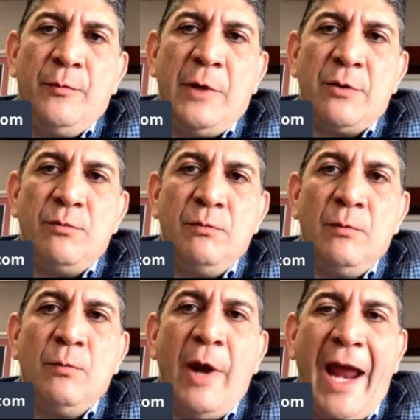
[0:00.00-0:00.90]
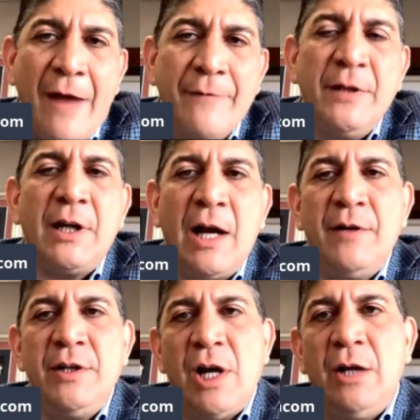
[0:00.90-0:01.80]
that we have the
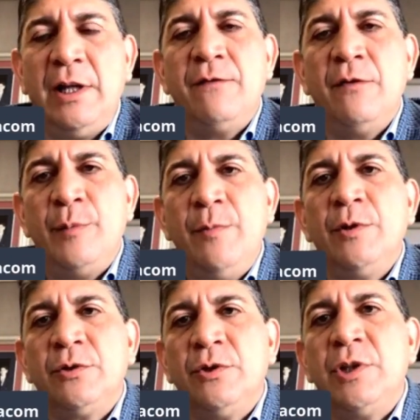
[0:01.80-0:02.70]
coverage out there for people to